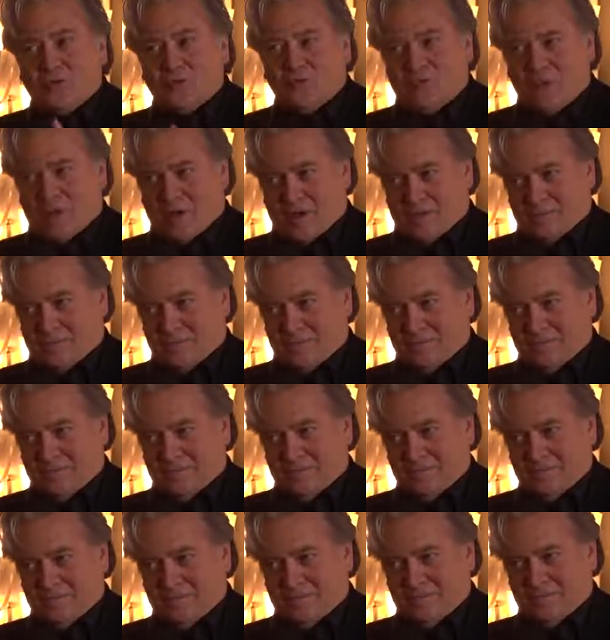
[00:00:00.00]
Trump
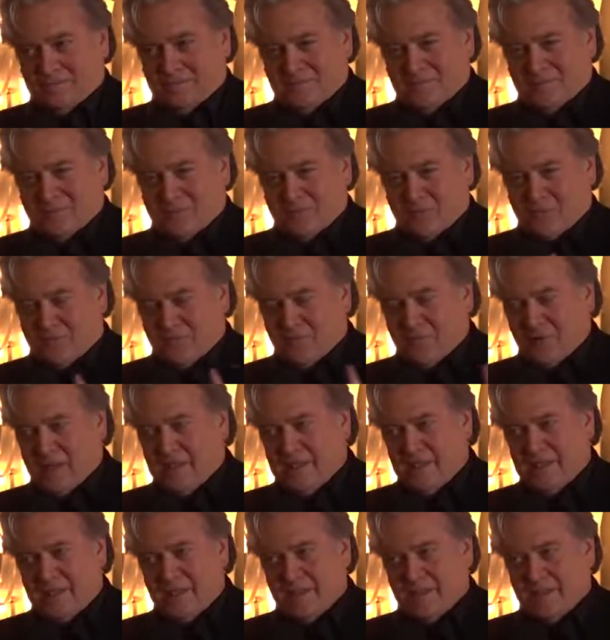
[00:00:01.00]
were afraid
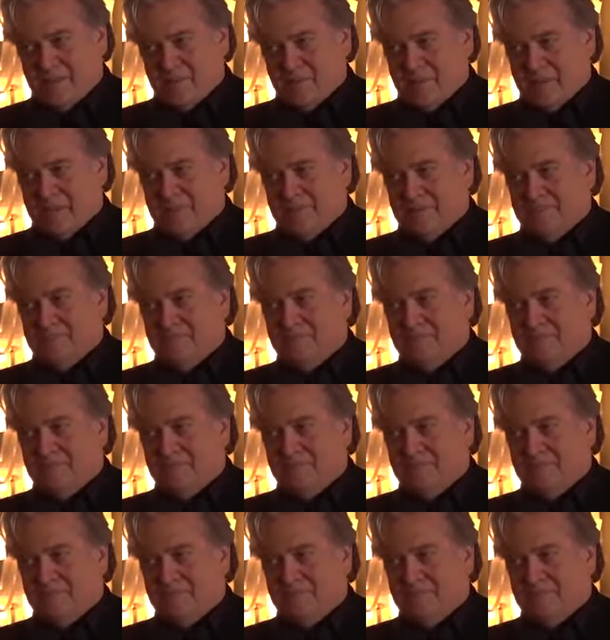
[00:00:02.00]
to tell anybody.